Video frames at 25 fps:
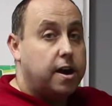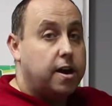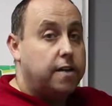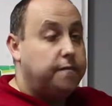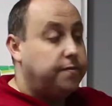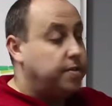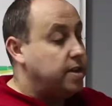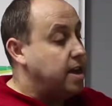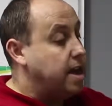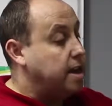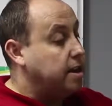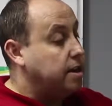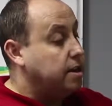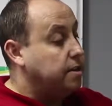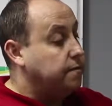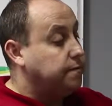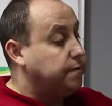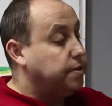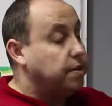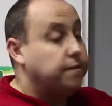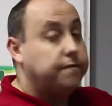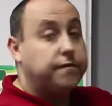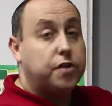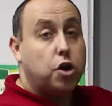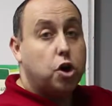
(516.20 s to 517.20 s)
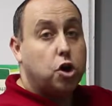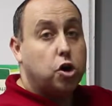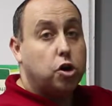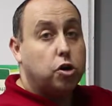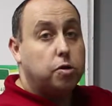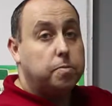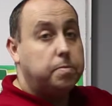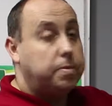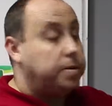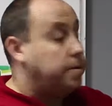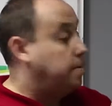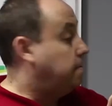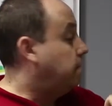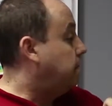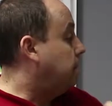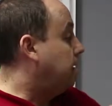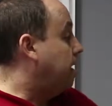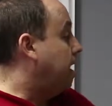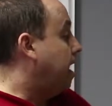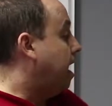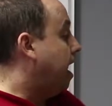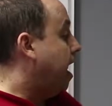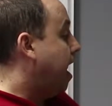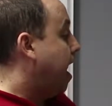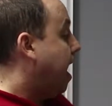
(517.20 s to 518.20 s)
of the end of the verb
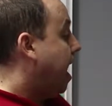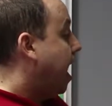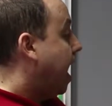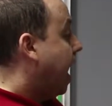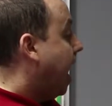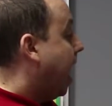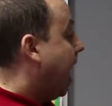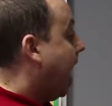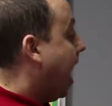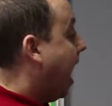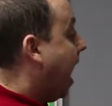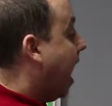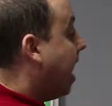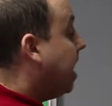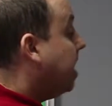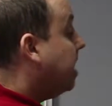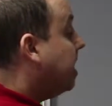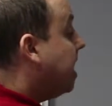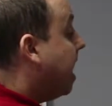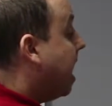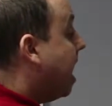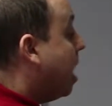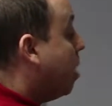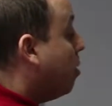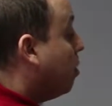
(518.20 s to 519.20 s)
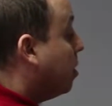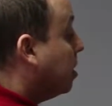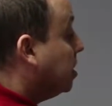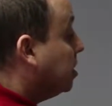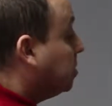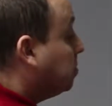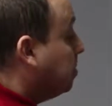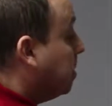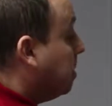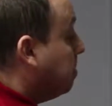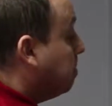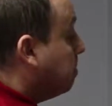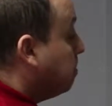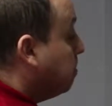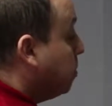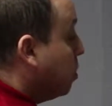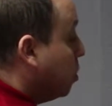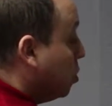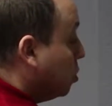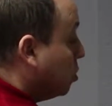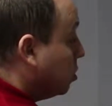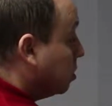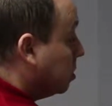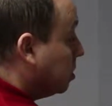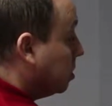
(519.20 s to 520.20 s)
and now has been
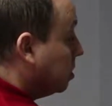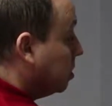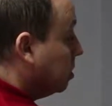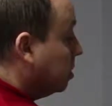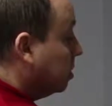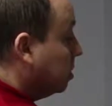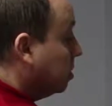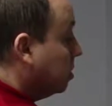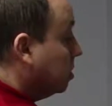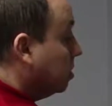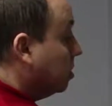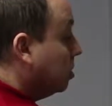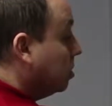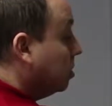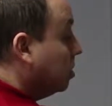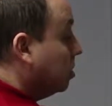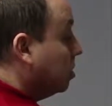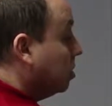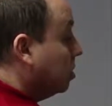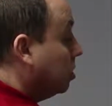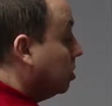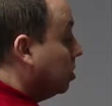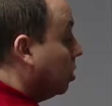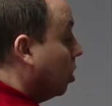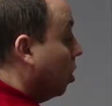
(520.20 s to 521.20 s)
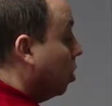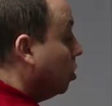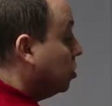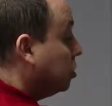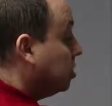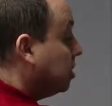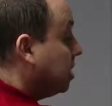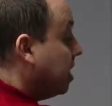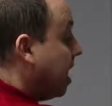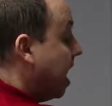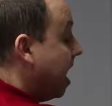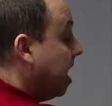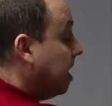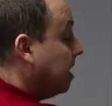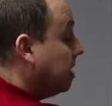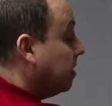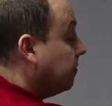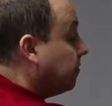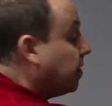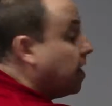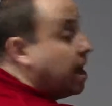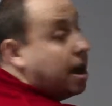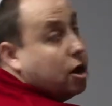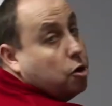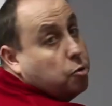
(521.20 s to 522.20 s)
put onto the end
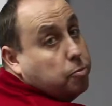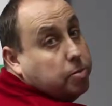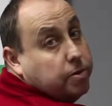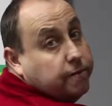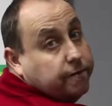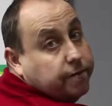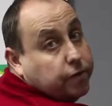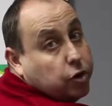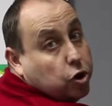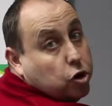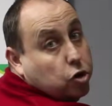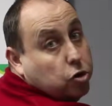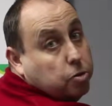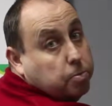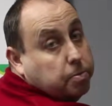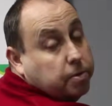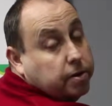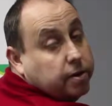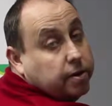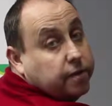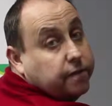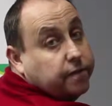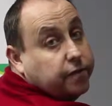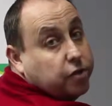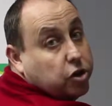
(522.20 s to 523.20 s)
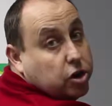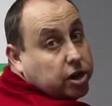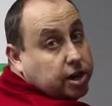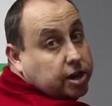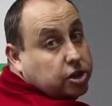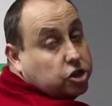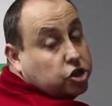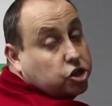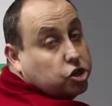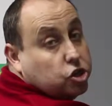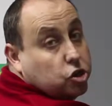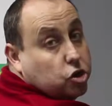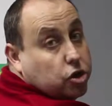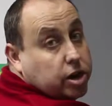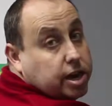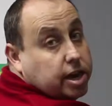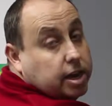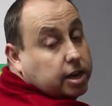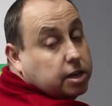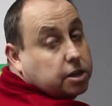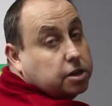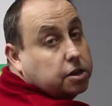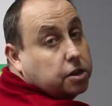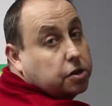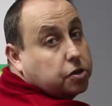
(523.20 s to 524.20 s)
of the helping verb for he, she, or
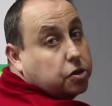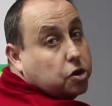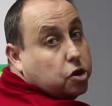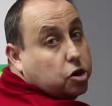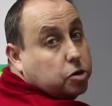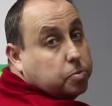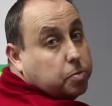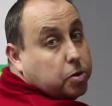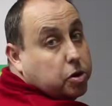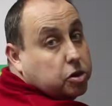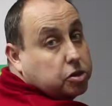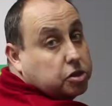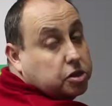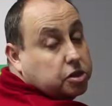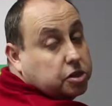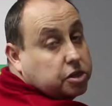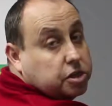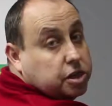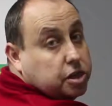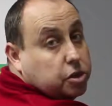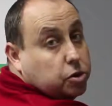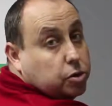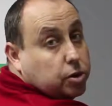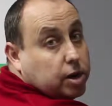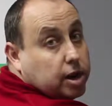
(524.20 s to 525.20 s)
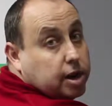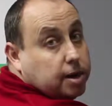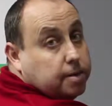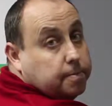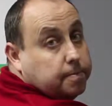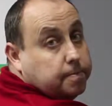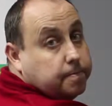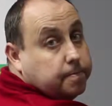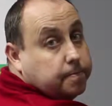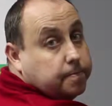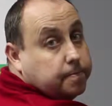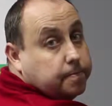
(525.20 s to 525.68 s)
it, the third person singular.